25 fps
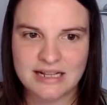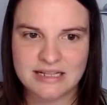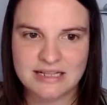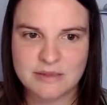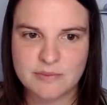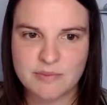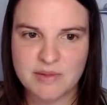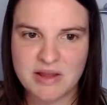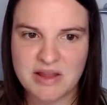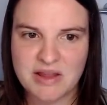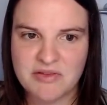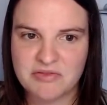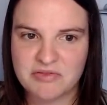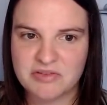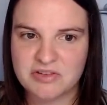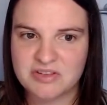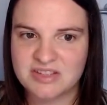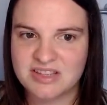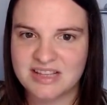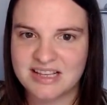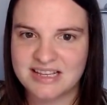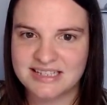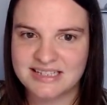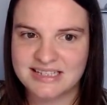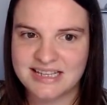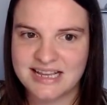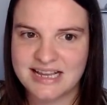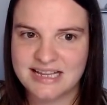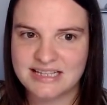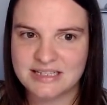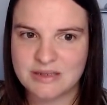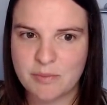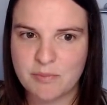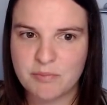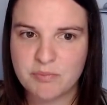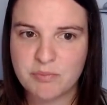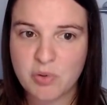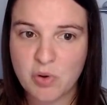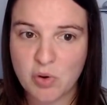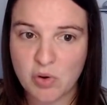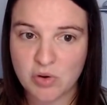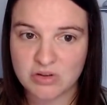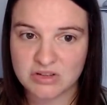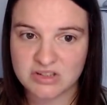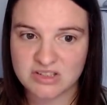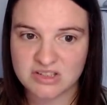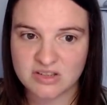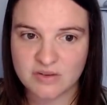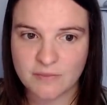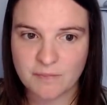to be for us this season.
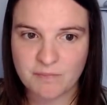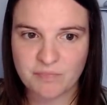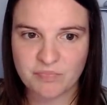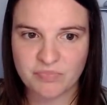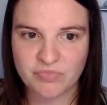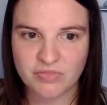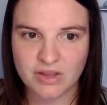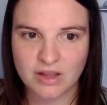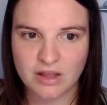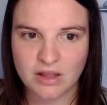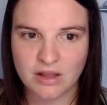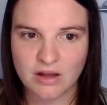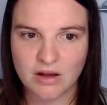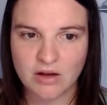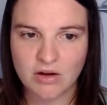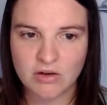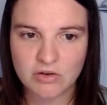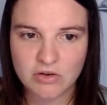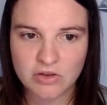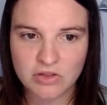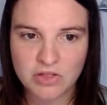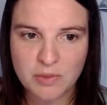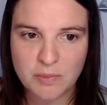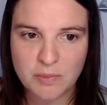But another